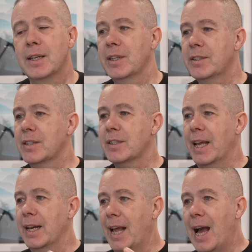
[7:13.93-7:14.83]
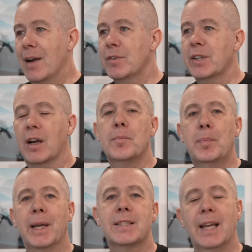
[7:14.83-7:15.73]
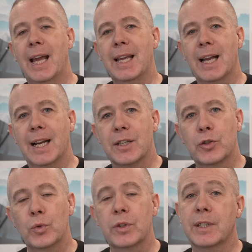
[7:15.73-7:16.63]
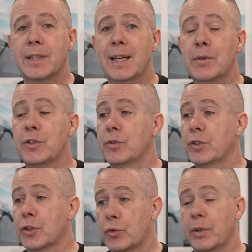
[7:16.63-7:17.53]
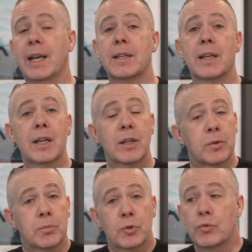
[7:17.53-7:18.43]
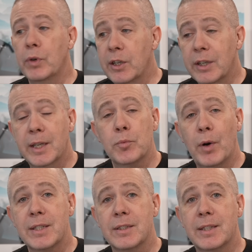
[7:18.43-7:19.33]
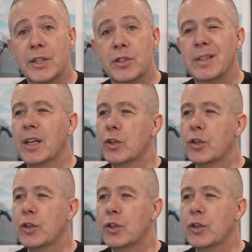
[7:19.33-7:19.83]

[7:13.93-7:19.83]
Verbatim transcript: This is an avatar-based AI tool that allows you to create great looking presentations.